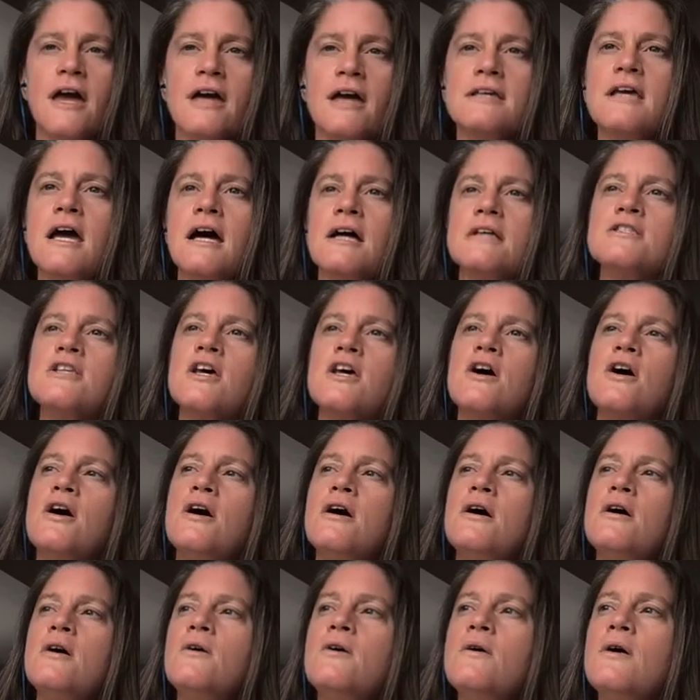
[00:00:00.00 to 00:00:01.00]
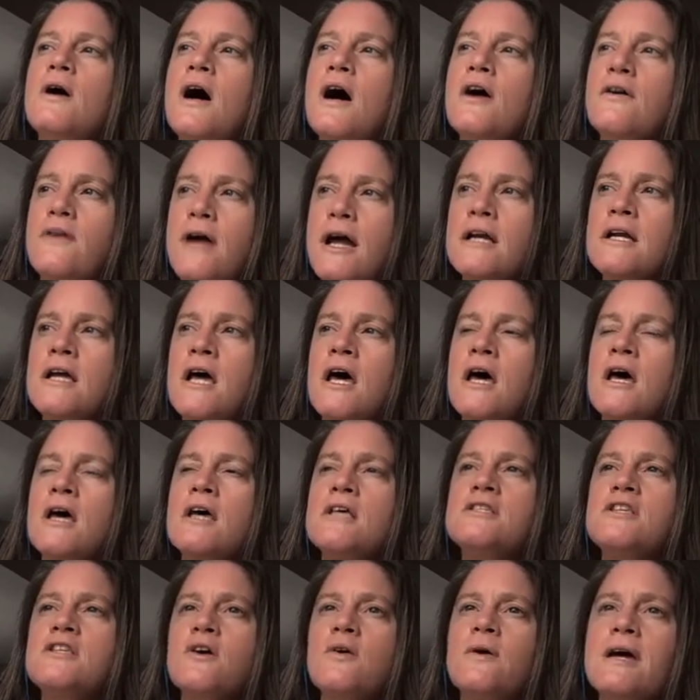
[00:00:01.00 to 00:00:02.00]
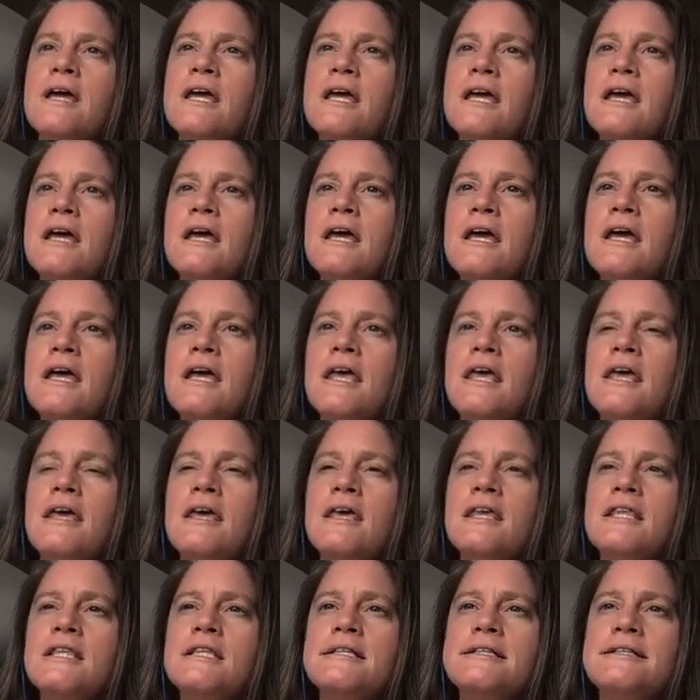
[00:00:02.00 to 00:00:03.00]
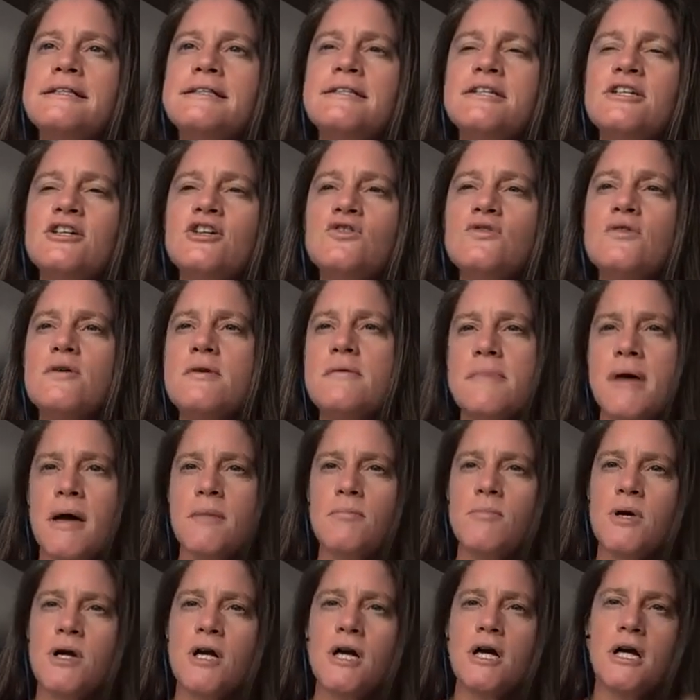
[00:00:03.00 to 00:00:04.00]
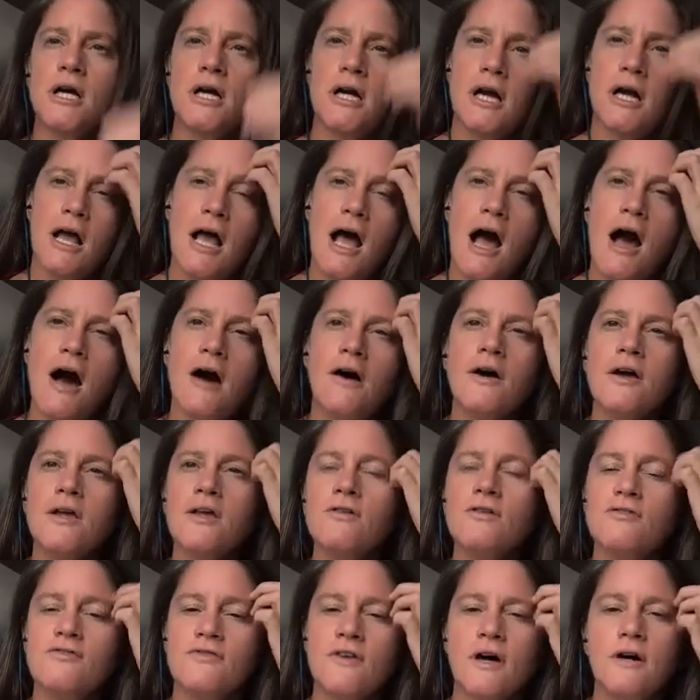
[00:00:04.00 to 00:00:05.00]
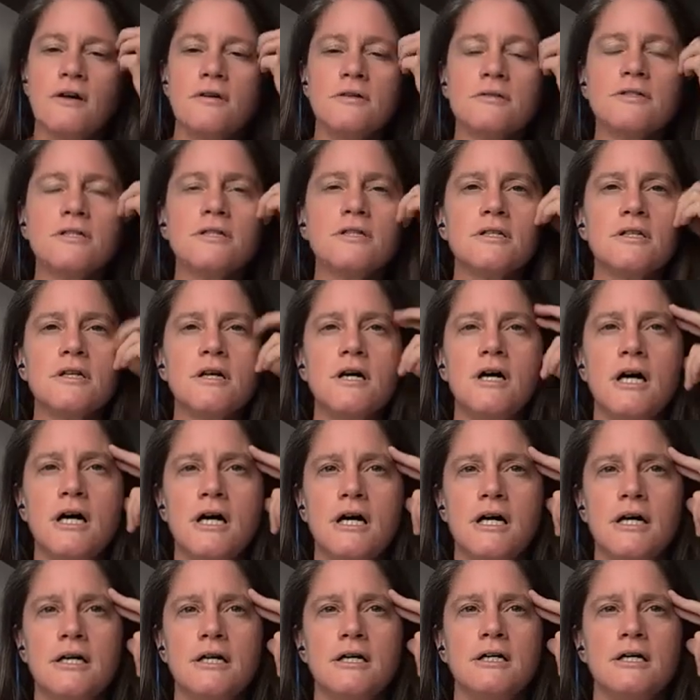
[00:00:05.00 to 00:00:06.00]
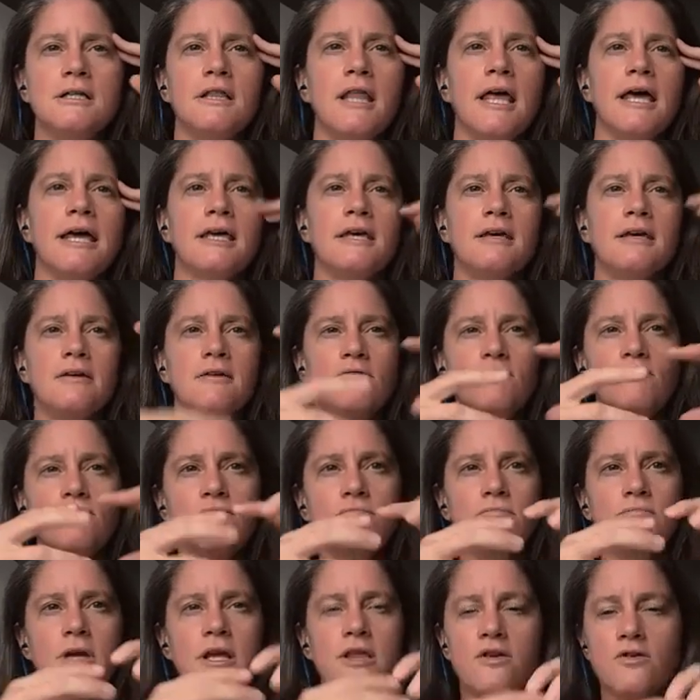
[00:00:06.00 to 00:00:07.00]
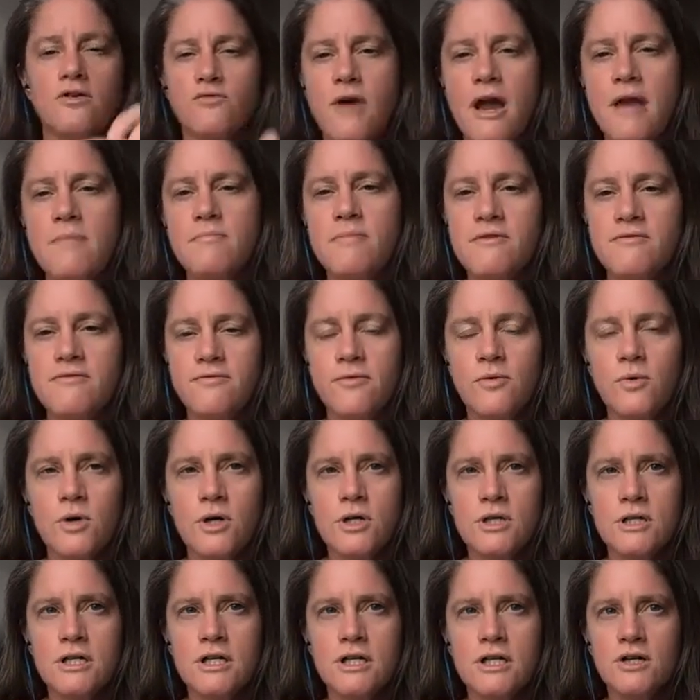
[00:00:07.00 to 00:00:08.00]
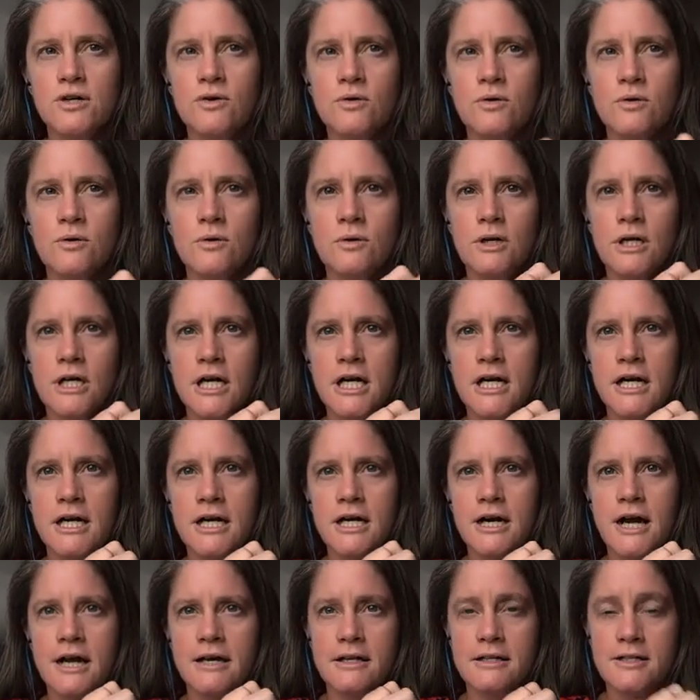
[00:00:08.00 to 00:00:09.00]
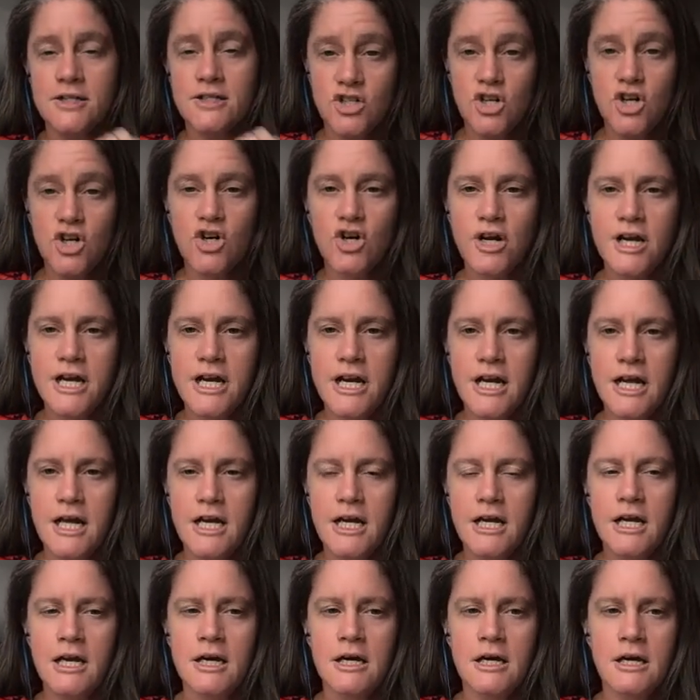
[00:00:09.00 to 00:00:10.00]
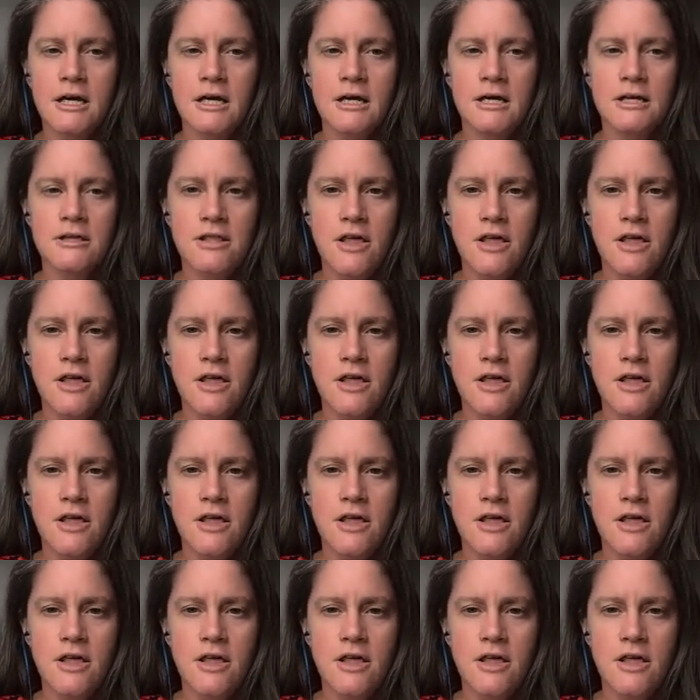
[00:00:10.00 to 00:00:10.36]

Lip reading: Okay. Yeah. So, all right. So do you remember how you felt like either right before or kind of during